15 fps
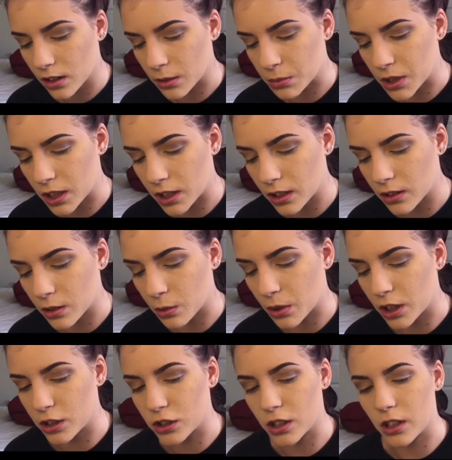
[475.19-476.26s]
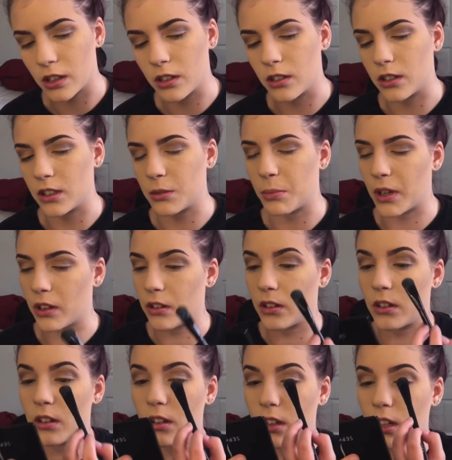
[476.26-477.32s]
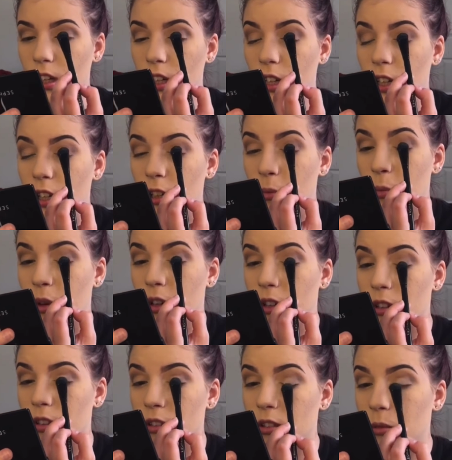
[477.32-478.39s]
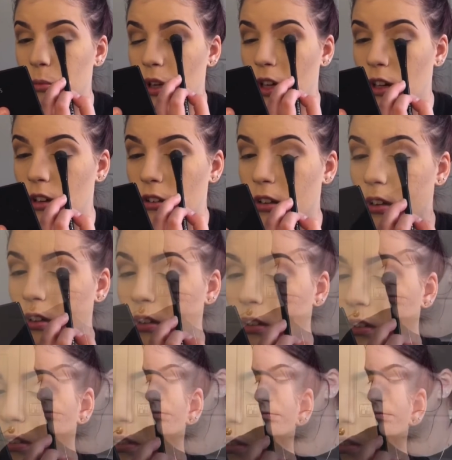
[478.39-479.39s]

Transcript: I'm taking the white shade in this palette and I'm putting this on my eyelid.